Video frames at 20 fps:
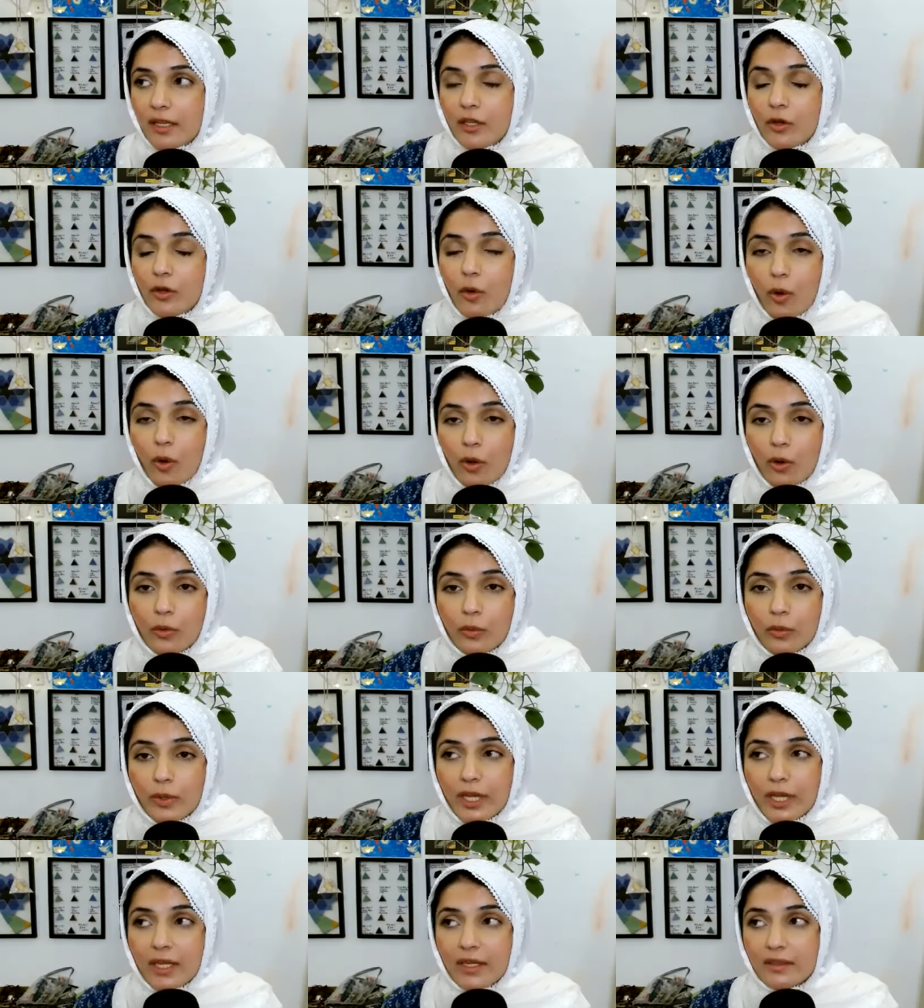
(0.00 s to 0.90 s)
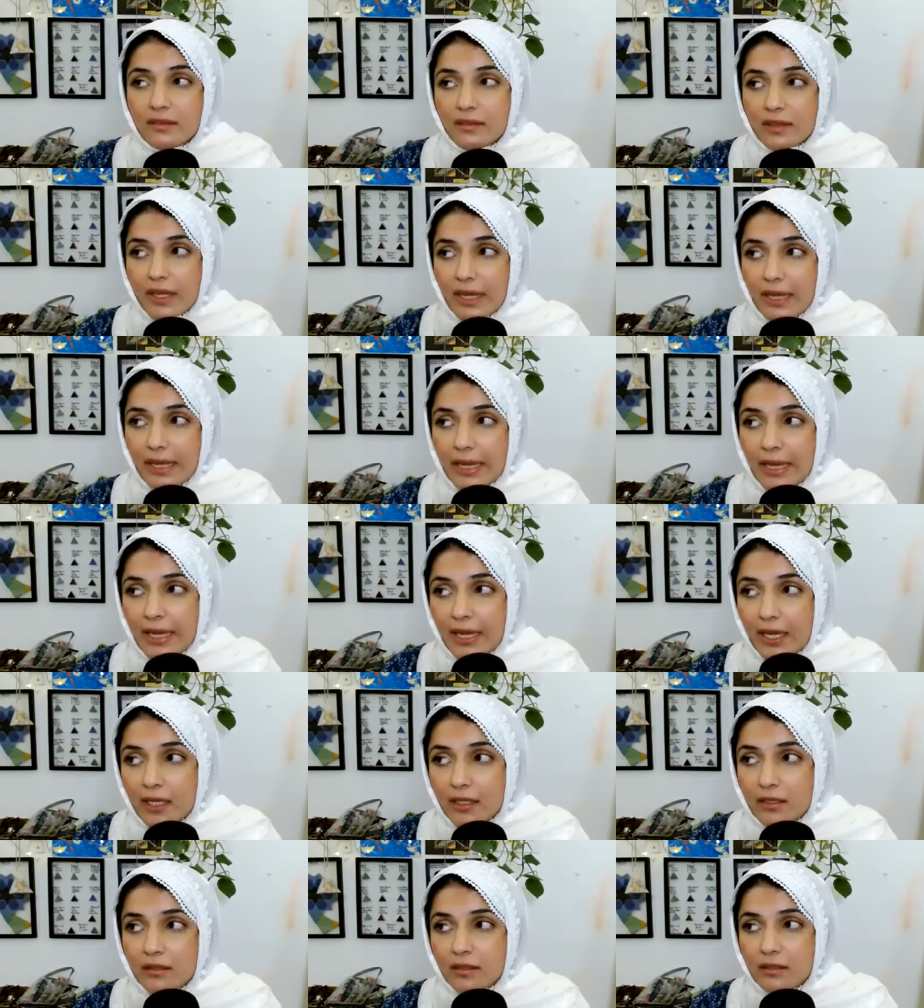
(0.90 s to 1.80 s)
he always
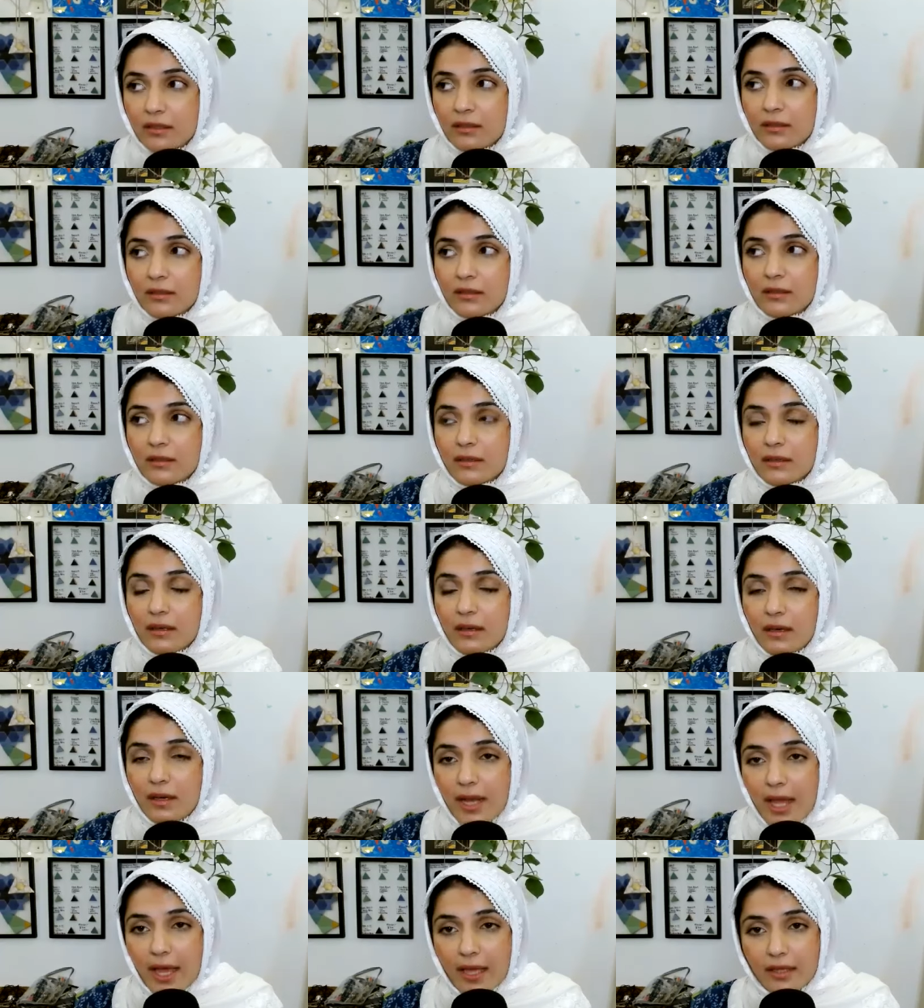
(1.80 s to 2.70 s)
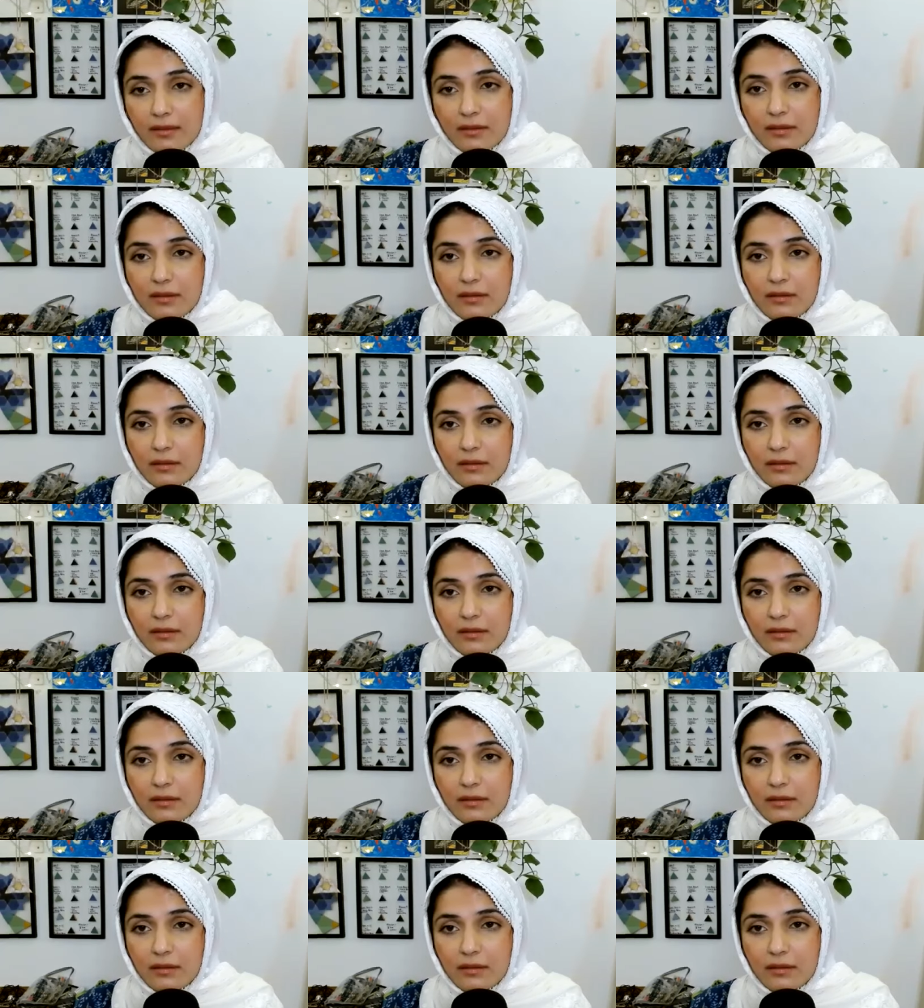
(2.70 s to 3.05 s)
ate less.